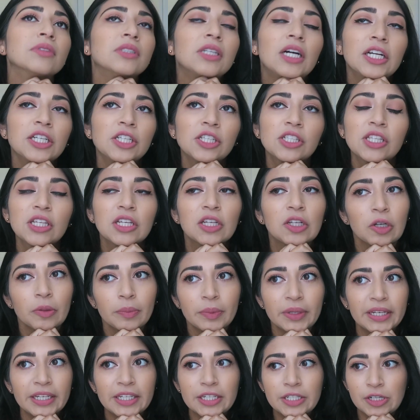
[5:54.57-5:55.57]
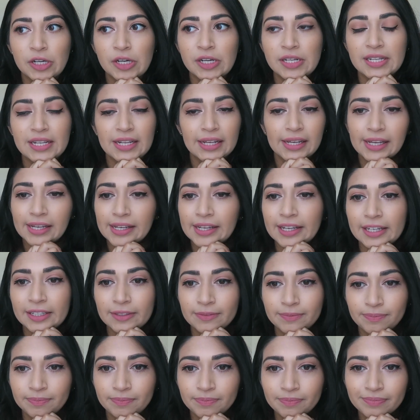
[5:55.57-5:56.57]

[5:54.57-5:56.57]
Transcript: I just think it'll be interesting, and